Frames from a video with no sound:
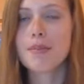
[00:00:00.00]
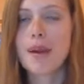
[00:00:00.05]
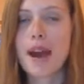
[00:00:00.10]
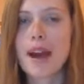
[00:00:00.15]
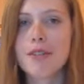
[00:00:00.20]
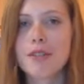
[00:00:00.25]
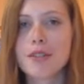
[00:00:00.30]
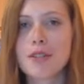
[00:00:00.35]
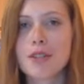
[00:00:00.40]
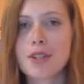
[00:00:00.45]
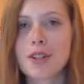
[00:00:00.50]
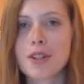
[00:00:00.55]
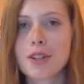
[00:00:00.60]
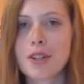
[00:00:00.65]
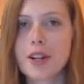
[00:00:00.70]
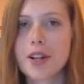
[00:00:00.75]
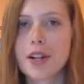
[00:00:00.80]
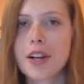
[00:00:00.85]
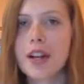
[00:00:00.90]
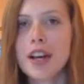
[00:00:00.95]
the powdered
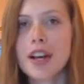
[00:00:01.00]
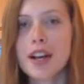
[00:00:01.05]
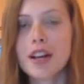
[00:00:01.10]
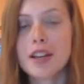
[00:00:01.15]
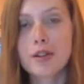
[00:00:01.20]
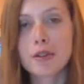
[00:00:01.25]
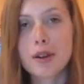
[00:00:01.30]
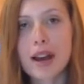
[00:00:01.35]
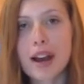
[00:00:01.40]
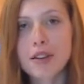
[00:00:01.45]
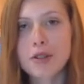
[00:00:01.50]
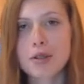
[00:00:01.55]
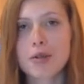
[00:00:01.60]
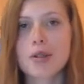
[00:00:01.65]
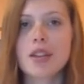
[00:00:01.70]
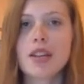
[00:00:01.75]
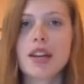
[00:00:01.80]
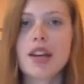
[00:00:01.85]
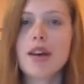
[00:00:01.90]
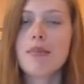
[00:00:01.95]
sugar
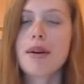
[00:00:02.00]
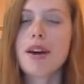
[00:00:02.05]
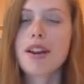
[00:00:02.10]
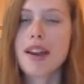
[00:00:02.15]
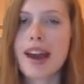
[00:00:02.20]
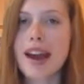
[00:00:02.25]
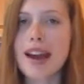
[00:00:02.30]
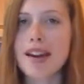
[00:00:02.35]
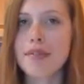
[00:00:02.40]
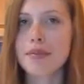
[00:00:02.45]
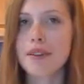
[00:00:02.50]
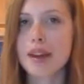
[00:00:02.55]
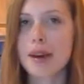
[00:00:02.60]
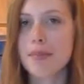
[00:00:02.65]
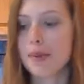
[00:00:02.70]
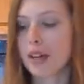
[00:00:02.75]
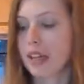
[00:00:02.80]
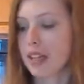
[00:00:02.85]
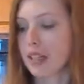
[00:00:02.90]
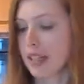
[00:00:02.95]
gradually, about a 1/2
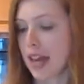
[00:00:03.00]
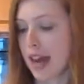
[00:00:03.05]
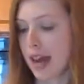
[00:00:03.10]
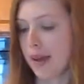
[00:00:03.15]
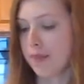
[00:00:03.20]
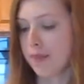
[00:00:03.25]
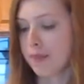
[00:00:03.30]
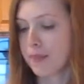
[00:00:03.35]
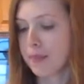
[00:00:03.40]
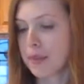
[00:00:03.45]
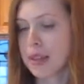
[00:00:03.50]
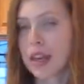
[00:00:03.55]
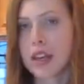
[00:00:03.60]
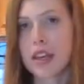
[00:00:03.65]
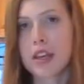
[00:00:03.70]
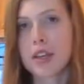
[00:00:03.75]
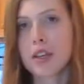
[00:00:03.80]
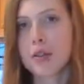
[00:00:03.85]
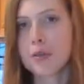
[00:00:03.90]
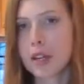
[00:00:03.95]
cup at a time.
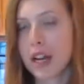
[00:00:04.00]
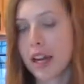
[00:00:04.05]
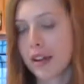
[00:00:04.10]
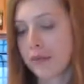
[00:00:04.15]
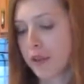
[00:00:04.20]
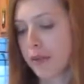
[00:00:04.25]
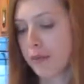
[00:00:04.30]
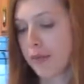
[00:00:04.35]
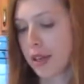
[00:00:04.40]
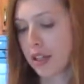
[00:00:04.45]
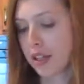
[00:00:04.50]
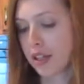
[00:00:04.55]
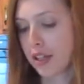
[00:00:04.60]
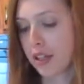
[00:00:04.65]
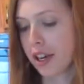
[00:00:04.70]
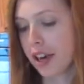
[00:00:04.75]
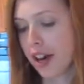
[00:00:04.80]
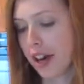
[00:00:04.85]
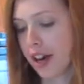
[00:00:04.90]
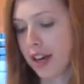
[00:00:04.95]
You want to have your
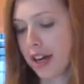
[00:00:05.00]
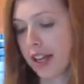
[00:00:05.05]
mixer on